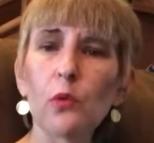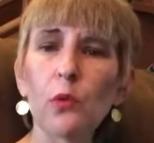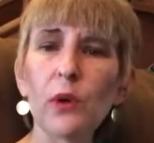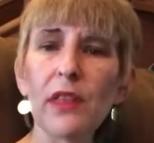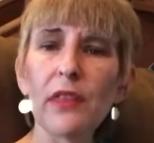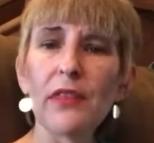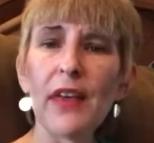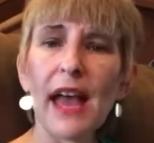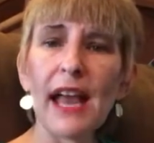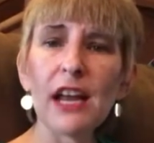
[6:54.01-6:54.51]

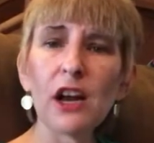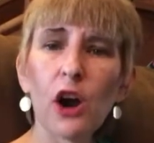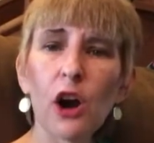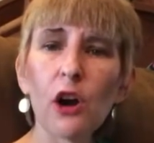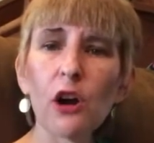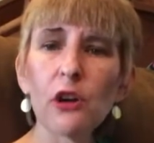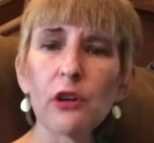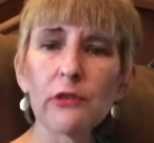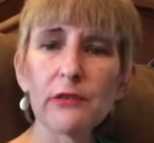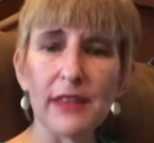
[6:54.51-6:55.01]
when they
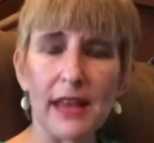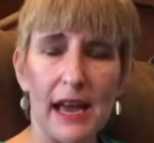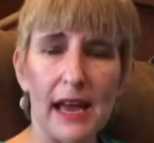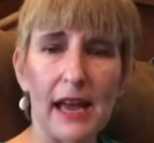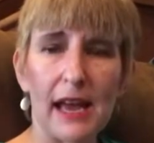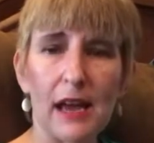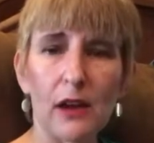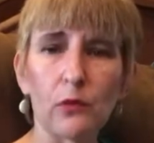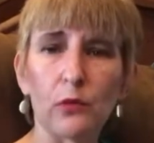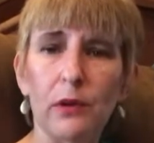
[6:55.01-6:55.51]
heard
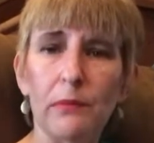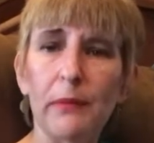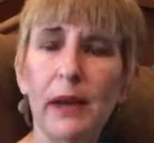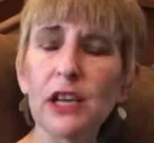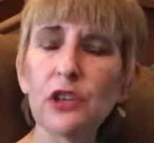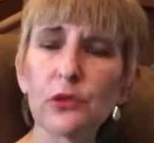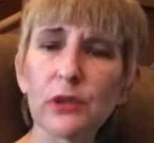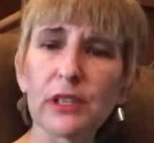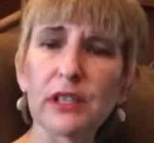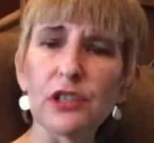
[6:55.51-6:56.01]
that, when
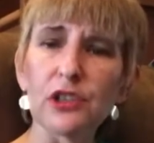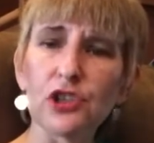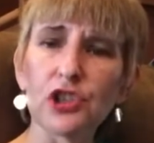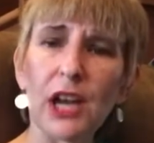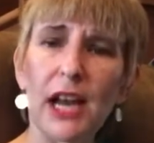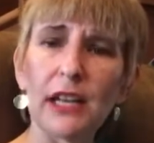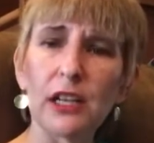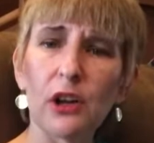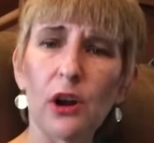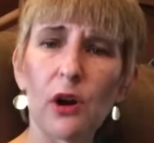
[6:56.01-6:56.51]
Matrix and
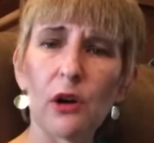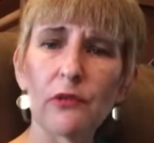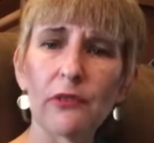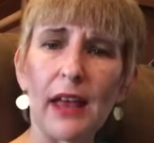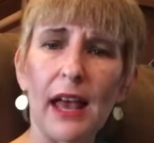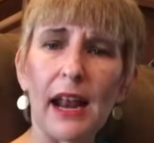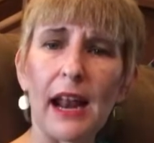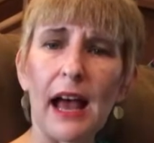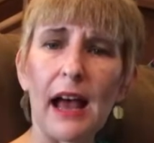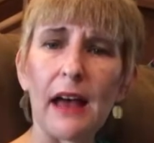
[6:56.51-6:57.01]
Shady heard
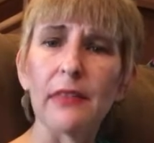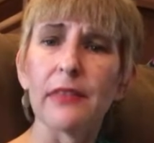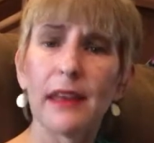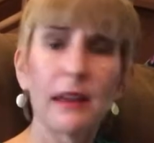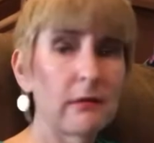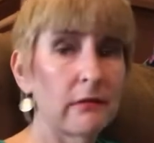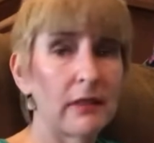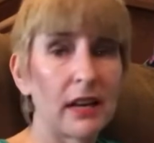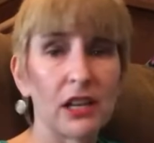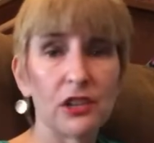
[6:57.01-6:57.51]
that, I,
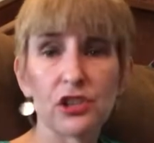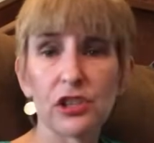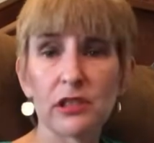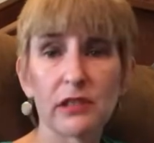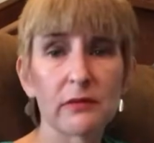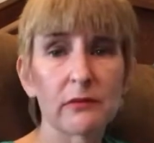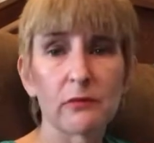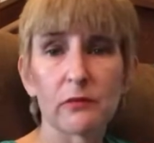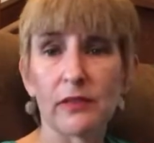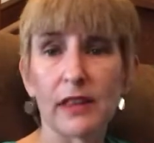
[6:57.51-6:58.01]
they, they
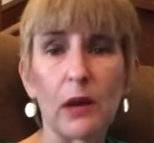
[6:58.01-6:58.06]
just,